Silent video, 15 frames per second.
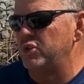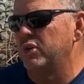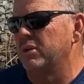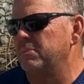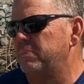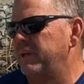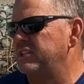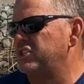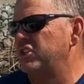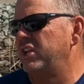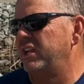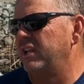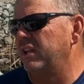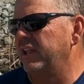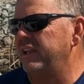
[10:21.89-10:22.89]
You can pitch it
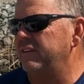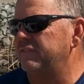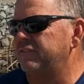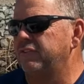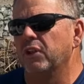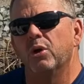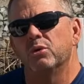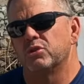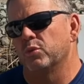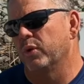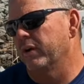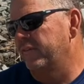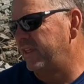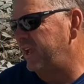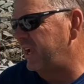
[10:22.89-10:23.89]
in and let it float to
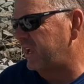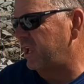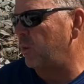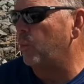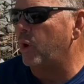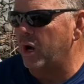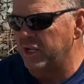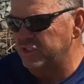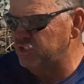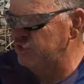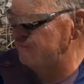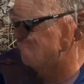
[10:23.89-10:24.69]
wherever the heck it wants to